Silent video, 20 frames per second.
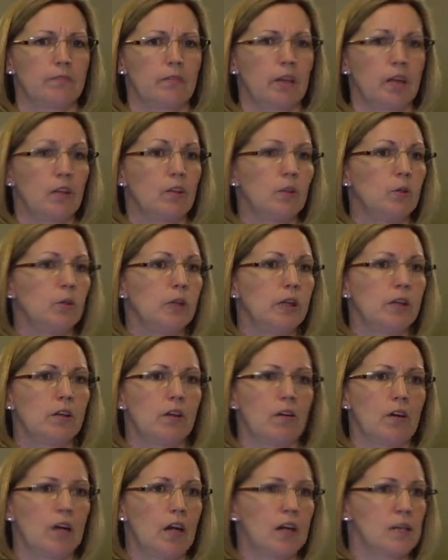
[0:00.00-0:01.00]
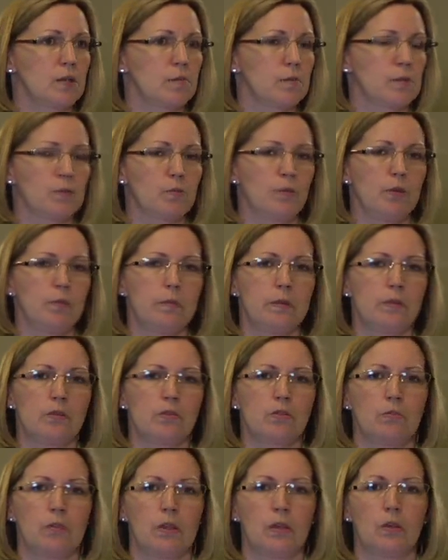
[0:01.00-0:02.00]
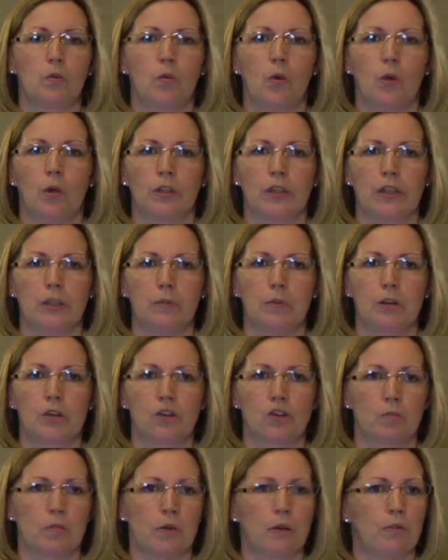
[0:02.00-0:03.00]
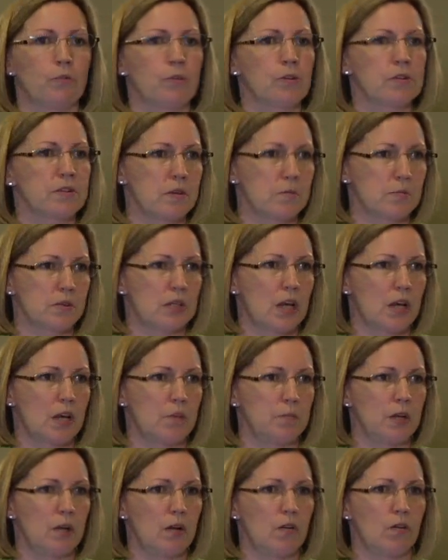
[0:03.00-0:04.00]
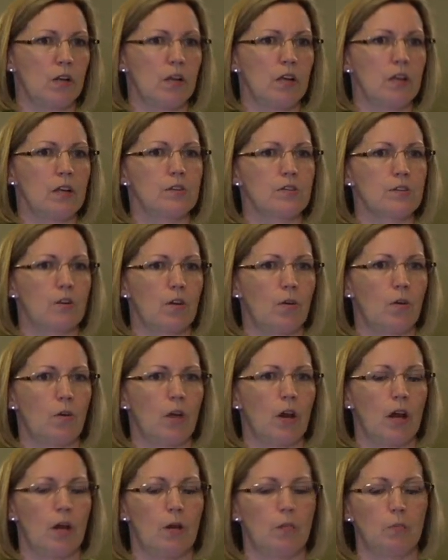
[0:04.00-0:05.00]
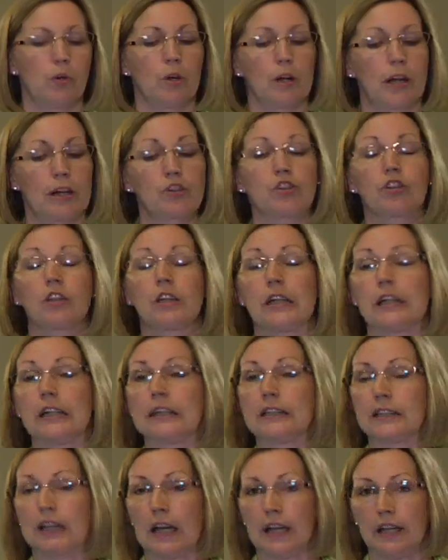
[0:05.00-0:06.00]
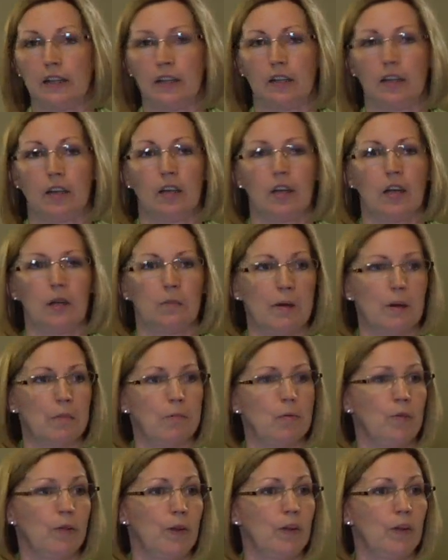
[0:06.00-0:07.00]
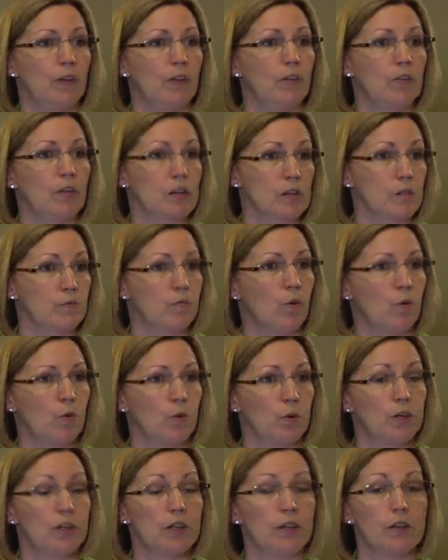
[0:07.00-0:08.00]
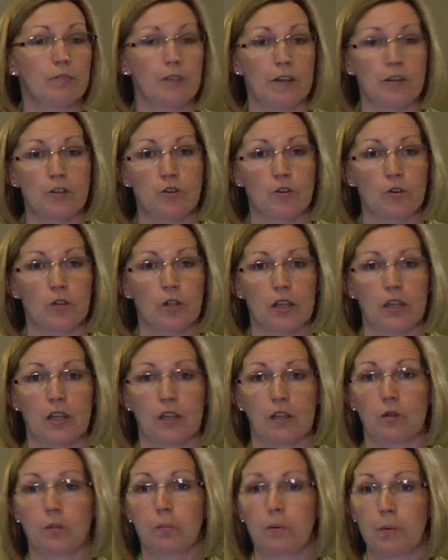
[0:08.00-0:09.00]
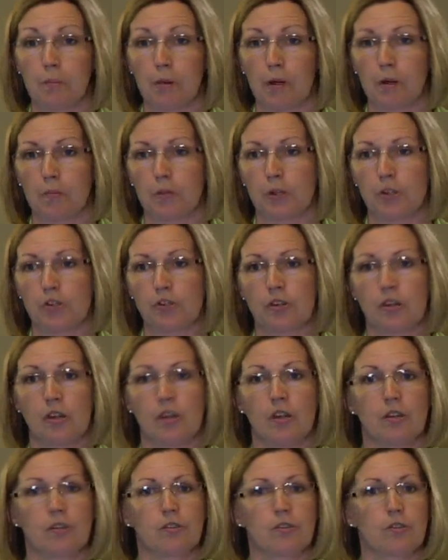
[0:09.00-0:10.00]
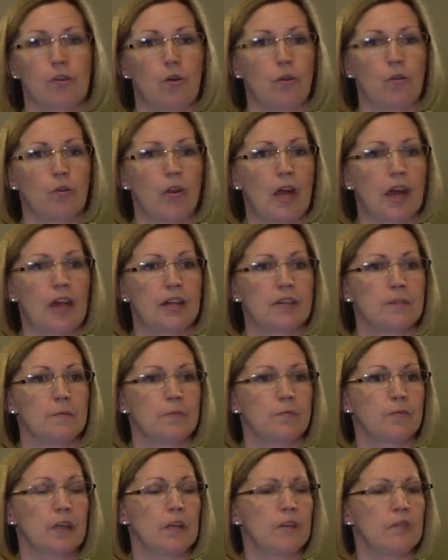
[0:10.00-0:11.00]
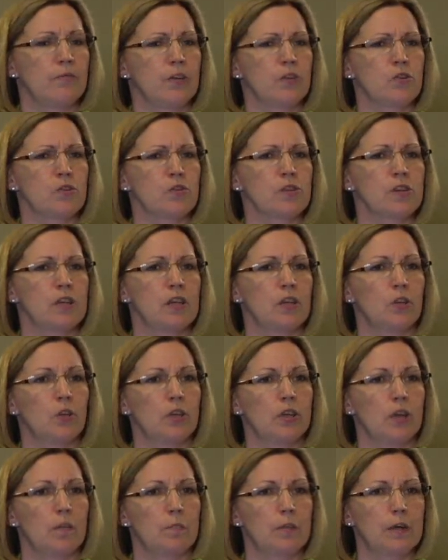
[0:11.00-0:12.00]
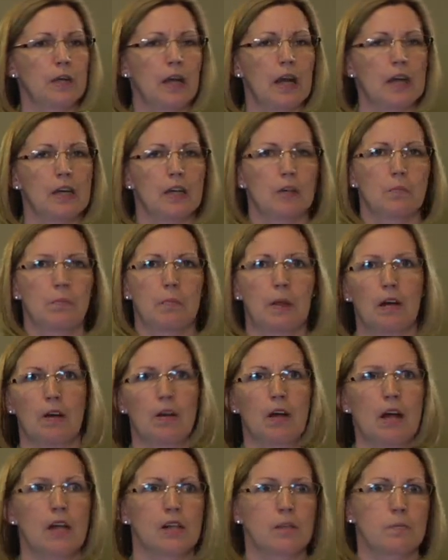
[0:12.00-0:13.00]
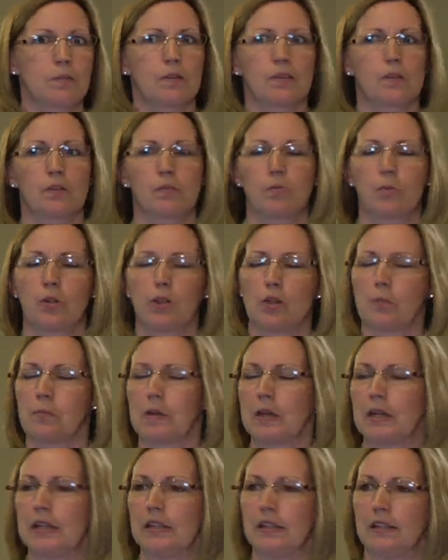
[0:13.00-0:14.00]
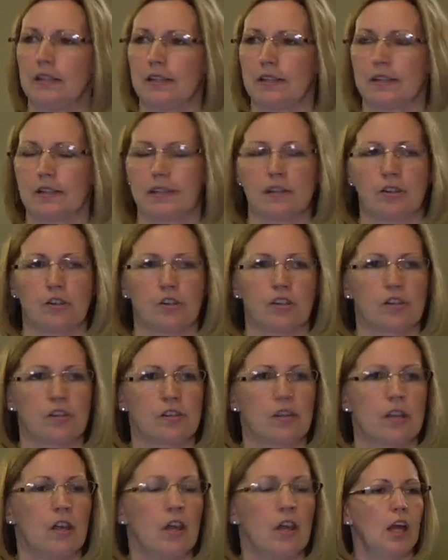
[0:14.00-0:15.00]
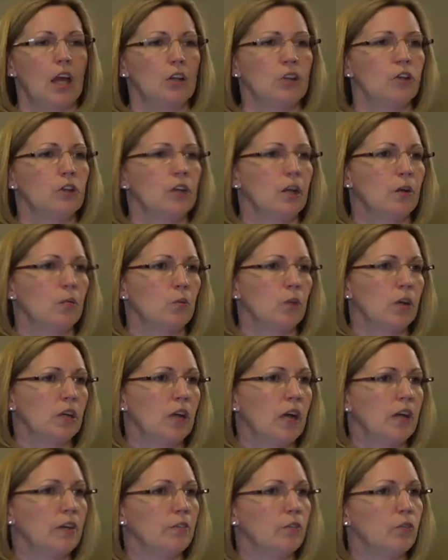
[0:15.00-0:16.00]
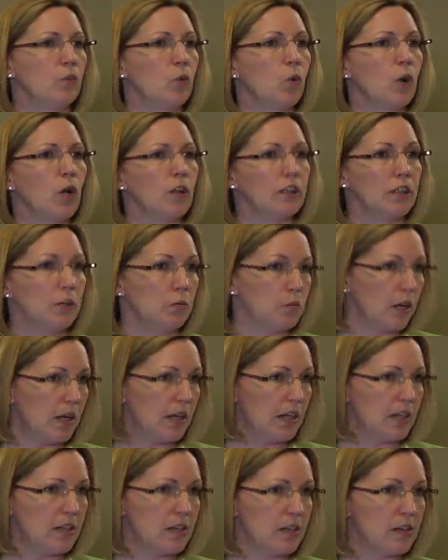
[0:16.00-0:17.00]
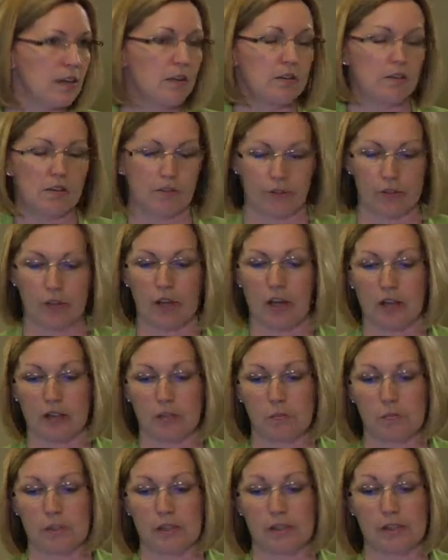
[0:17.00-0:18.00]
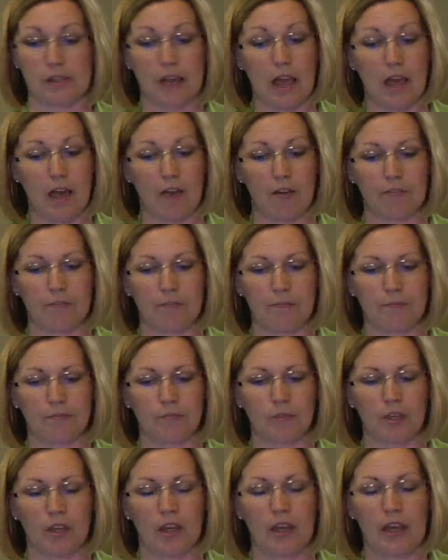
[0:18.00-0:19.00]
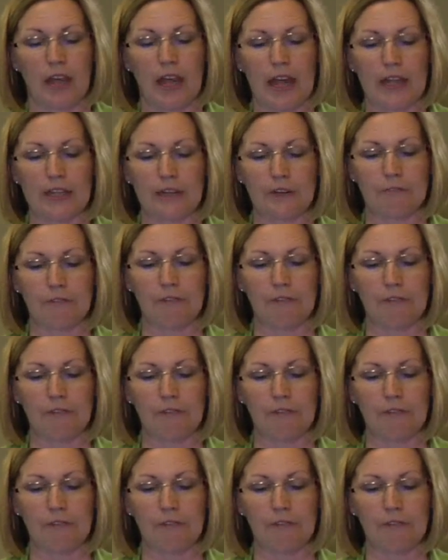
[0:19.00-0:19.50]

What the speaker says: including our hospice, we've been doing quality measurement for some time now. So we're actually excited about moving this forward, and eventually it'll be published so that individuals can look up and kind of compare hospices when they're making these decisions and look at what kind of quality ratings different hospices have. And then